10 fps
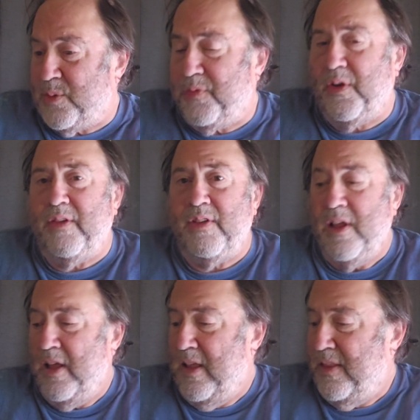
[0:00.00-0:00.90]
We find
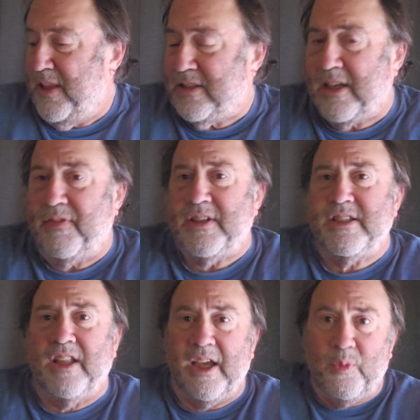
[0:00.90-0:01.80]
things like if the
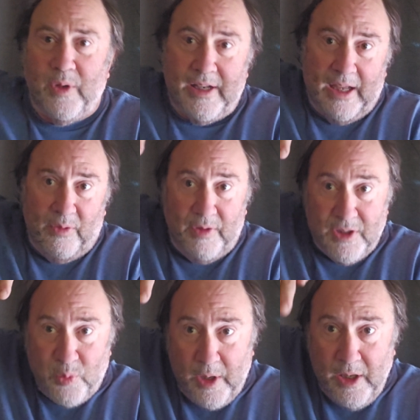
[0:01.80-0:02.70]
slide went down
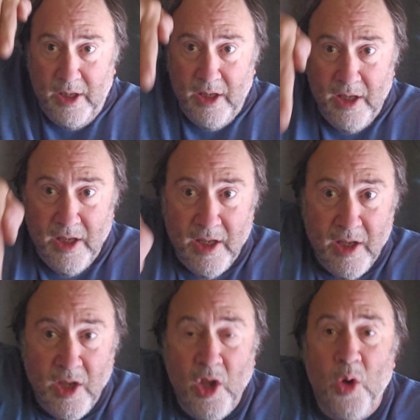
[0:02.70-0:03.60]
this way,
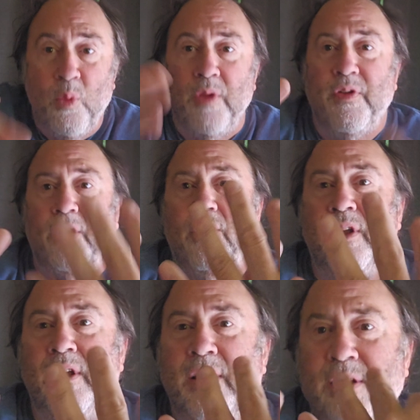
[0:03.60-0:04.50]
we found
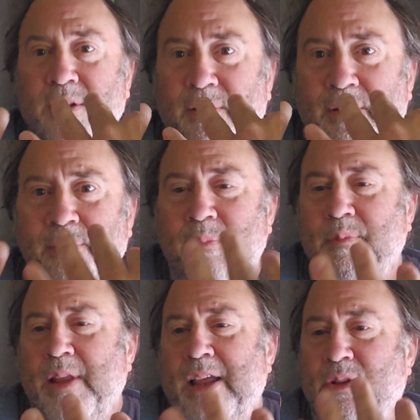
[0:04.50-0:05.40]

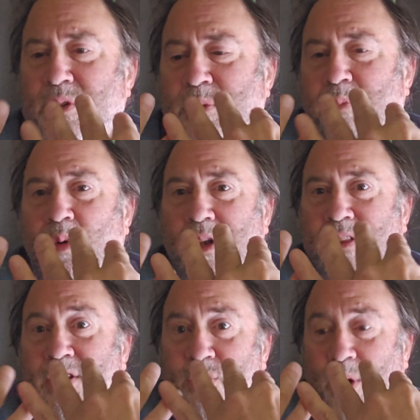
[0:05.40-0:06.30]
nails pointing
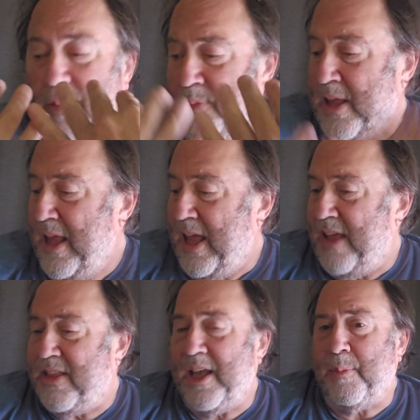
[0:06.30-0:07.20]
this way.
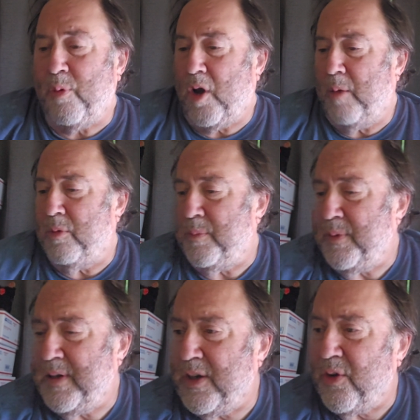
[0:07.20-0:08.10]
And they had a problem
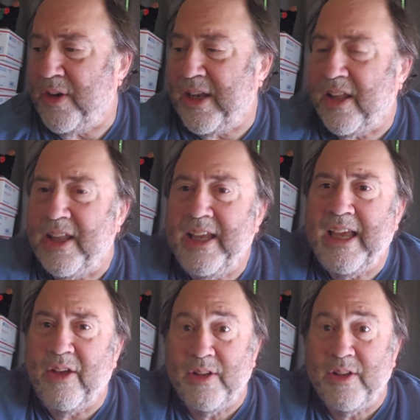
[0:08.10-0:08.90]
here in LA County.